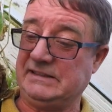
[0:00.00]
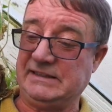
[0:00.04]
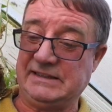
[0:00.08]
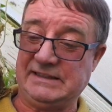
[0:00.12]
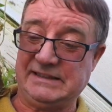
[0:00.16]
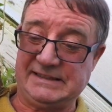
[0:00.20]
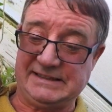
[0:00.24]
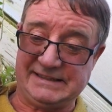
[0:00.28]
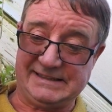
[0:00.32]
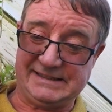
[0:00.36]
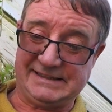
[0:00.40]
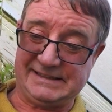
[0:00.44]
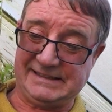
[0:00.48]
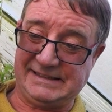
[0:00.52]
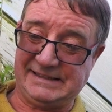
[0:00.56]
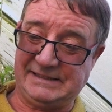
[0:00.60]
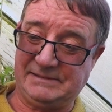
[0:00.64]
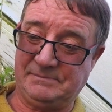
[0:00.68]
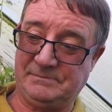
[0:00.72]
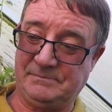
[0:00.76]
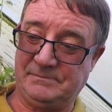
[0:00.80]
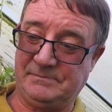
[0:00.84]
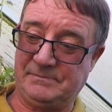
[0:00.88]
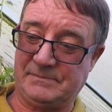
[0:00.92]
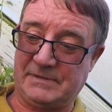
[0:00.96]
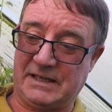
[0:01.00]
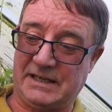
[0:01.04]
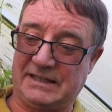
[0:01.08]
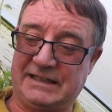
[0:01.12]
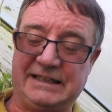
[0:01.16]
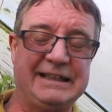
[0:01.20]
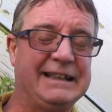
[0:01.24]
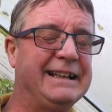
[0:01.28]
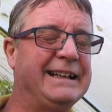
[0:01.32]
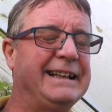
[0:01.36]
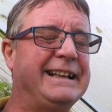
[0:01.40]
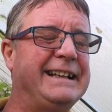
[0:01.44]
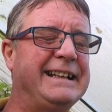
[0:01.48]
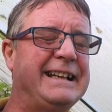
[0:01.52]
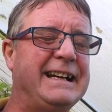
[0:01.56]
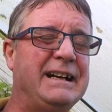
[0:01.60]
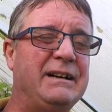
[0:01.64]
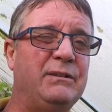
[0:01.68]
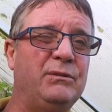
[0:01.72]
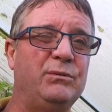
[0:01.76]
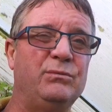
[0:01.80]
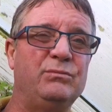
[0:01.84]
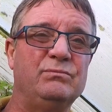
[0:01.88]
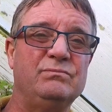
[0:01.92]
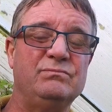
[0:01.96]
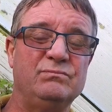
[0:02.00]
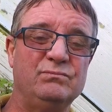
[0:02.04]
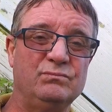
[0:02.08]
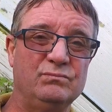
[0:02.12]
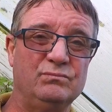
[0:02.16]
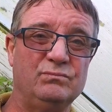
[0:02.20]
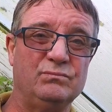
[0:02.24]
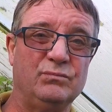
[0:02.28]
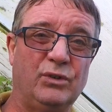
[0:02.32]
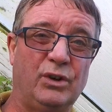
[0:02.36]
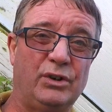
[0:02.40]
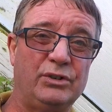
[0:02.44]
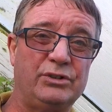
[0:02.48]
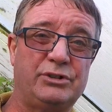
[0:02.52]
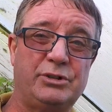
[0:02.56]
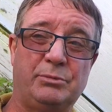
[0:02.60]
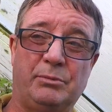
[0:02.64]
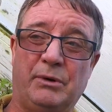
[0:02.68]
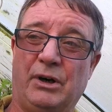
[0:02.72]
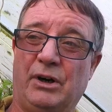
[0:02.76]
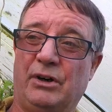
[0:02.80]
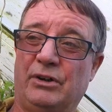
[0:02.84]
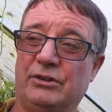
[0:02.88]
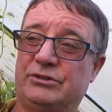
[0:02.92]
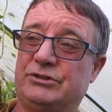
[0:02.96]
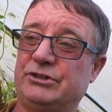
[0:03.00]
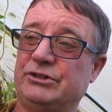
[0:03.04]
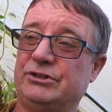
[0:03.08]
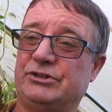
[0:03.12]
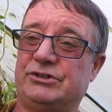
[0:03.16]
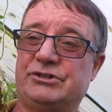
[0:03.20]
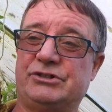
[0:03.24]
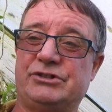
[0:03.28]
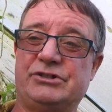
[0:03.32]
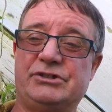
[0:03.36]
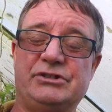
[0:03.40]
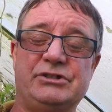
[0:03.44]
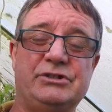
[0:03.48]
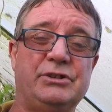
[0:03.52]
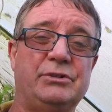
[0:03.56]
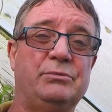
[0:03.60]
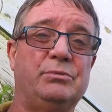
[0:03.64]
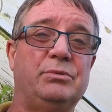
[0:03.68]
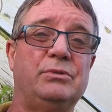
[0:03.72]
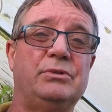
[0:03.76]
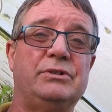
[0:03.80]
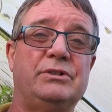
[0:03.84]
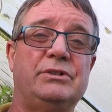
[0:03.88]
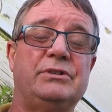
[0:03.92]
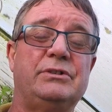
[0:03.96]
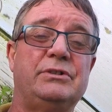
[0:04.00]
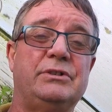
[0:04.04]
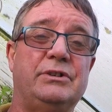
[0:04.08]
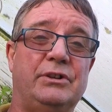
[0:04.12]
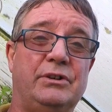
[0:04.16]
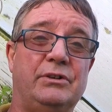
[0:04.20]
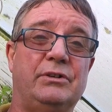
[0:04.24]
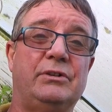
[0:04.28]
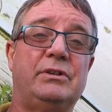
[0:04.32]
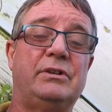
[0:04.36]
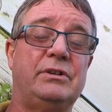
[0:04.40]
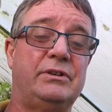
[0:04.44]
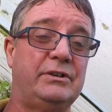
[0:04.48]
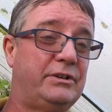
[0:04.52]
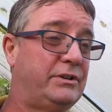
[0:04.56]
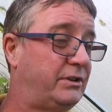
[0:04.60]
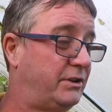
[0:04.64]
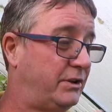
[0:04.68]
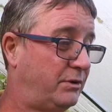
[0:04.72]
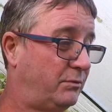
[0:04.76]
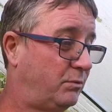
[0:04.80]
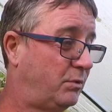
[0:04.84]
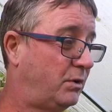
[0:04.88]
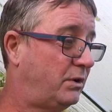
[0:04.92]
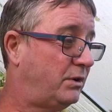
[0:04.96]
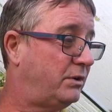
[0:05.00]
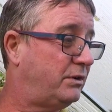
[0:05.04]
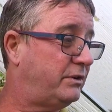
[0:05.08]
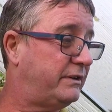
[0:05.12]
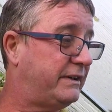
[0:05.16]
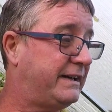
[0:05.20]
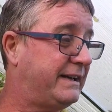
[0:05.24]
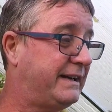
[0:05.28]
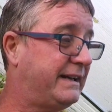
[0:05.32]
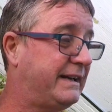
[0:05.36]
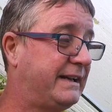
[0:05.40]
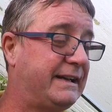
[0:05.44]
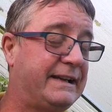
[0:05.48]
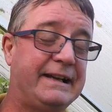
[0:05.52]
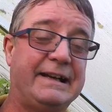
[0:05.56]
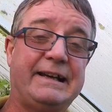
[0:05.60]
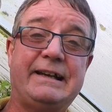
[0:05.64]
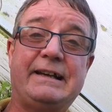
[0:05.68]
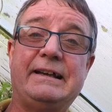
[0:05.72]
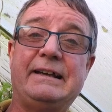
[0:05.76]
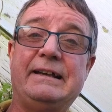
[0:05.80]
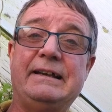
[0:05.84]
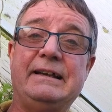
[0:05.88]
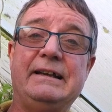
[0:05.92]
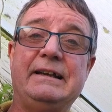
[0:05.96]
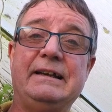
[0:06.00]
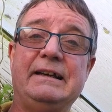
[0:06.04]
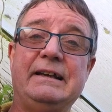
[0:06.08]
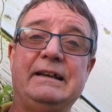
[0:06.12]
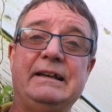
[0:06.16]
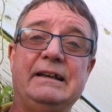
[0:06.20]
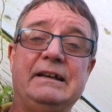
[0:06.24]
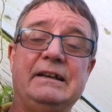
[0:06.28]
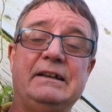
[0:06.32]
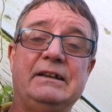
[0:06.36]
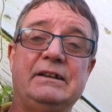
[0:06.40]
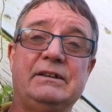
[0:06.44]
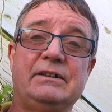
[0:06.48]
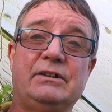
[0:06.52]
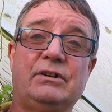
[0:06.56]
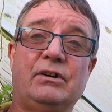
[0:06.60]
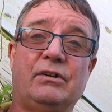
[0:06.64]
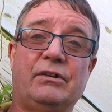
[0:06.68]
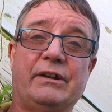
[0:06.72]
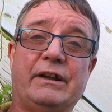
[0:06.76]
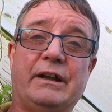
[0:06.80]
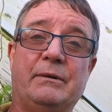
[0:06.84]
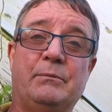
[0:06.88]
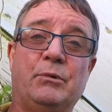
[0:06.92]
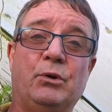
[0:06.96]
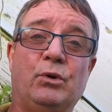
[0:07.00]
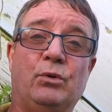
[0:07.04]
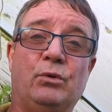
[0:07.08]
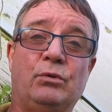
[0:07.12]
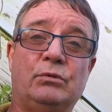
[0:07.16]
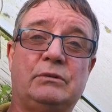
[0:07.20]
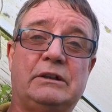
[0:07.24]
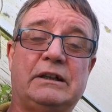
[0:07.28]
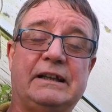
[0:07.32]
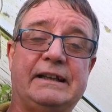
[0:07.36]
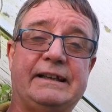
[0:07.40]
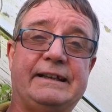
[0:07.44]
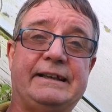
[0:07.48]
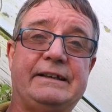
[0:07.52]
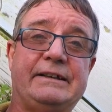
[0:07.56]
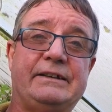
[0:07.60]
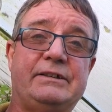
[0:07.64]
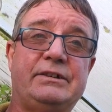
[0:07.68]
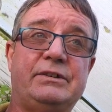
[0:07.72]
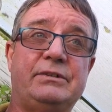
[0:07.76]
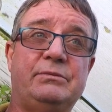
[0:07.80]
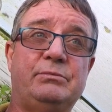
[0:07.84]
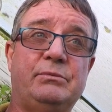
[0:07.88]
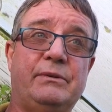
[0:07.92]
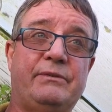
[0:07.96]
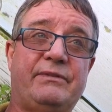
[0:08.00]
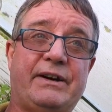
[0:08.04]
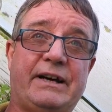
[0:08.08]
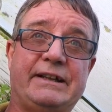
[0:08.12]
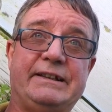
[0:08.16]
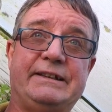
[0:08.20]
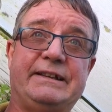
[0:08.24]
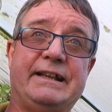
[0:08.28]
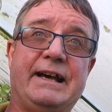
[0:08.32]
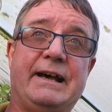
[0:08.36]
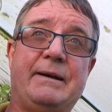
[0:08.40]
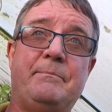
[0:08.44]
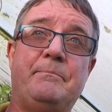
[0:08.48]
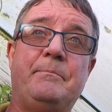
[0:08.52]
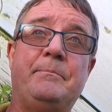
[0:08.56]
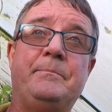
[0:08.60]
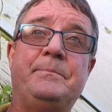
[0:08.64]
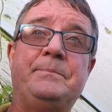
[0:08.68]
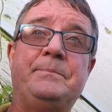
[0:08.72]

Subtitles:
I cleared out what tomatoes there were in here, got them all cleared. We've had them.